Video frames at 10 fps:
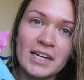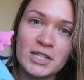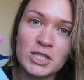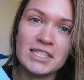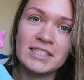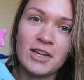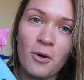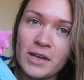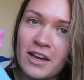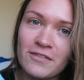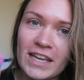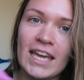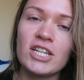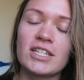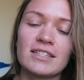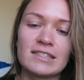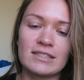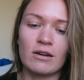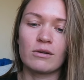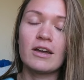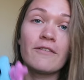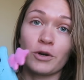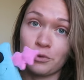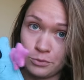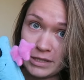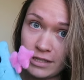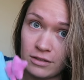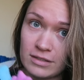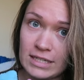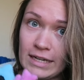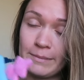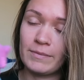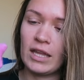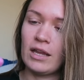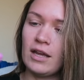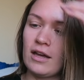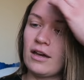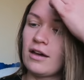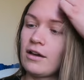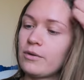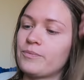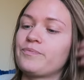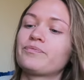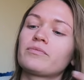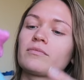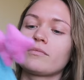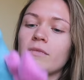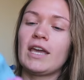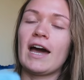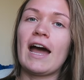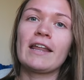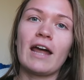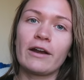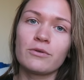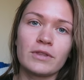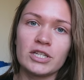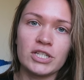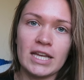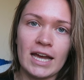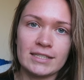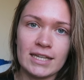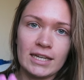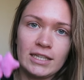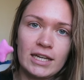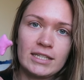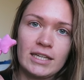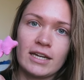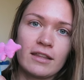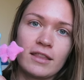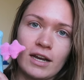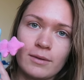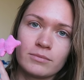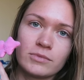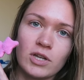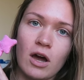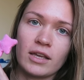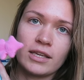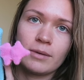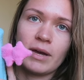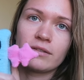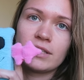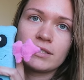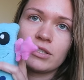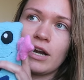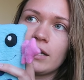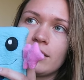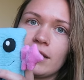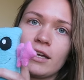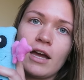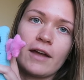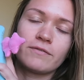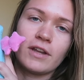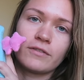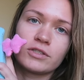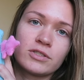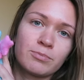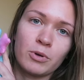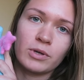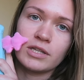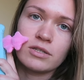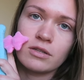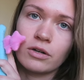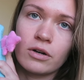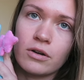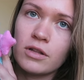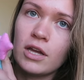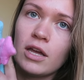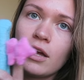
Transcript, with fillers: because she's going on vacation so for a really long time um yeah, I, I, don't think she has any idea that I'm talking about this or anything. I've never spoken to the girl.